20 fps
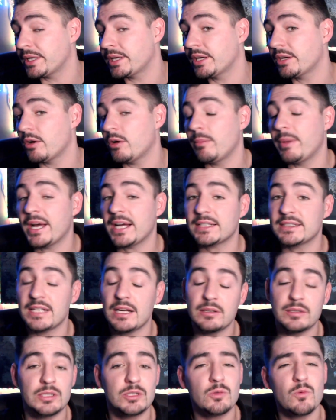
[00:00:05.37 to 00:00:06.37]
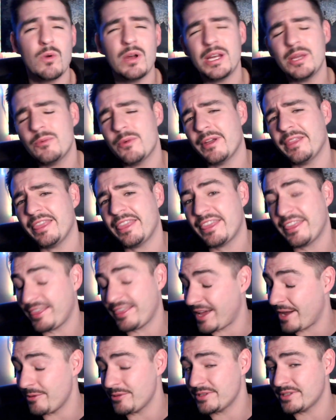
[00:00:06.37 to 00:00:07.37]
can go back down to
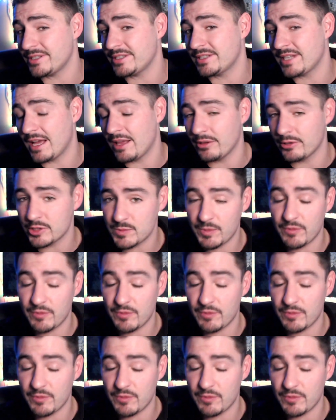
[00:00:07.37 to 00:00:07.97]
$21,000